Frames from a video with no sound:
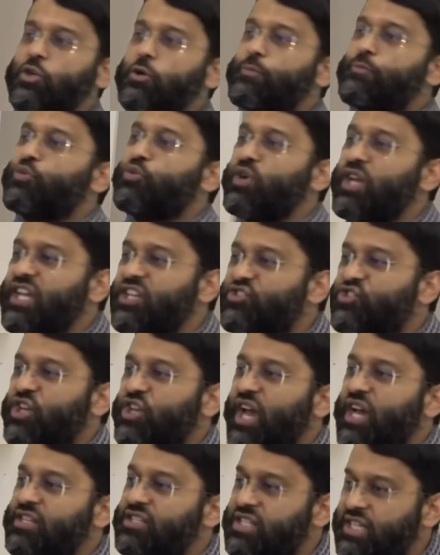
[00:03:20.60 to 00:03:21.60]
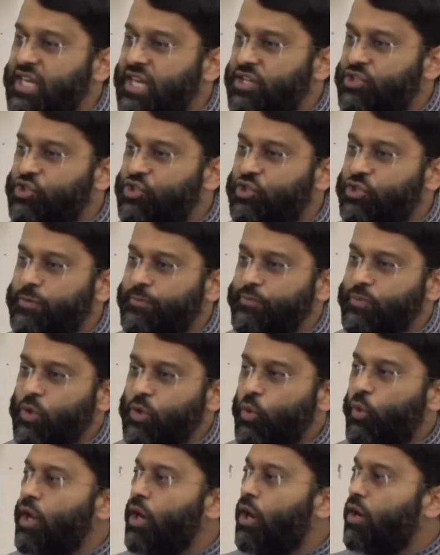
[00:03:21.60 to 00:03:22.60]
to preach and teach.
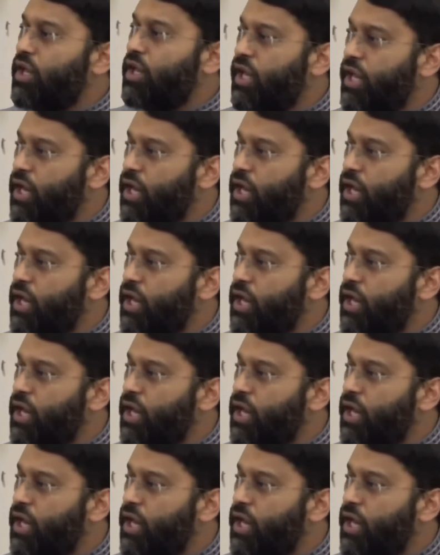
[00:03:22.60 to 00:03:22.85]
We are